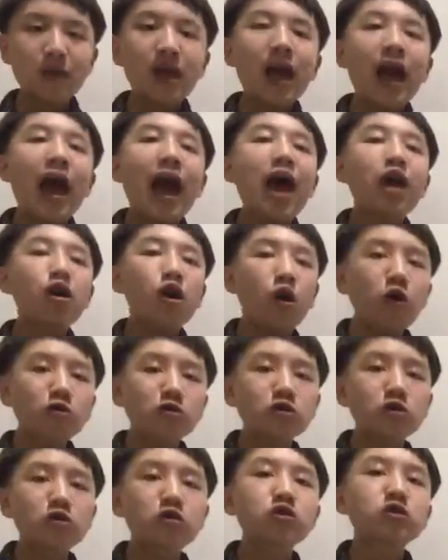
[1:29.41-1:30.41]
and also
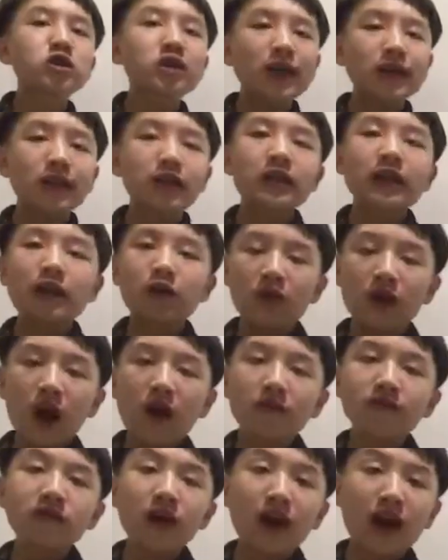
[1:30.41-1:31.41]
to check the degree of
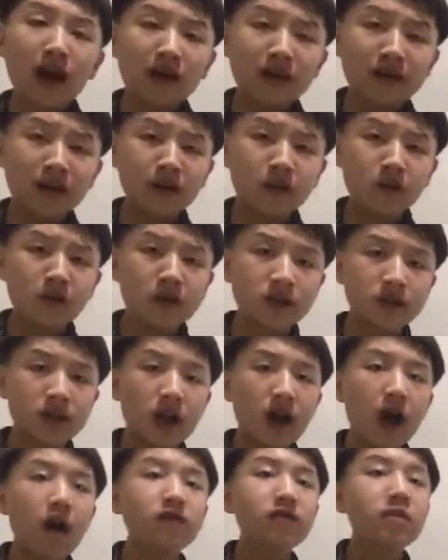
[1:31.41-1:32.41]
the accuracy
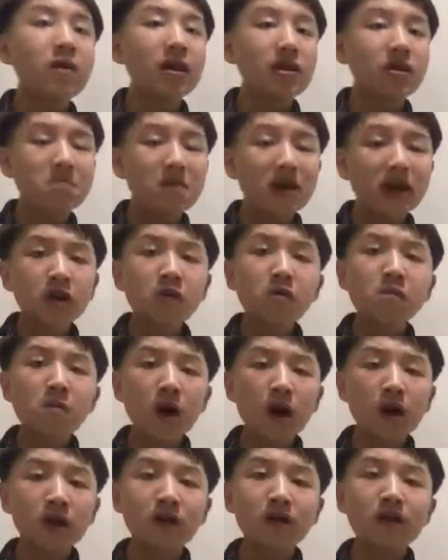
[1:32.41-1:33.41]
of the mathematical
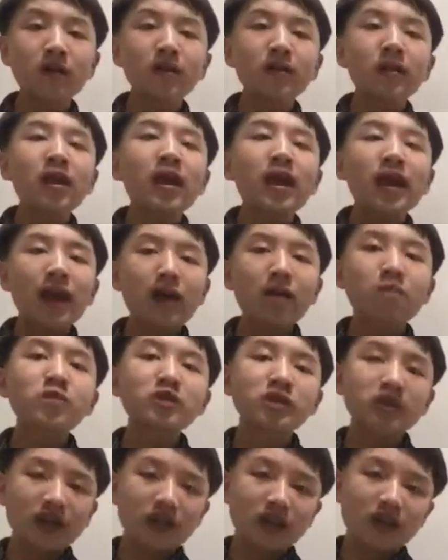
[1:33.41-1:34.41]
model in
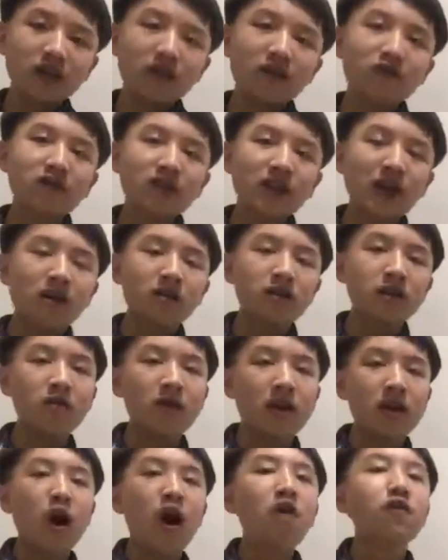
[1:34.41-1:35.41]
projecting the fatality rate
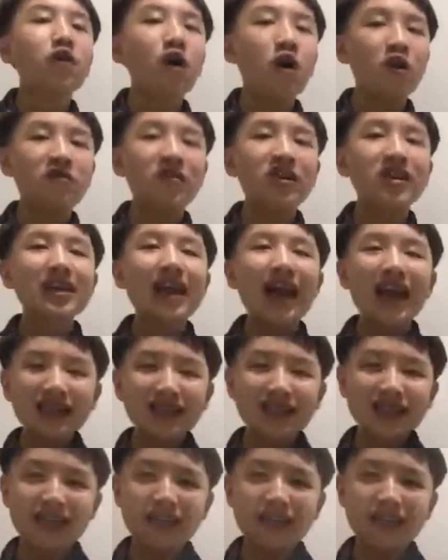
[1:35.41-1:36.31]
of COVID-19.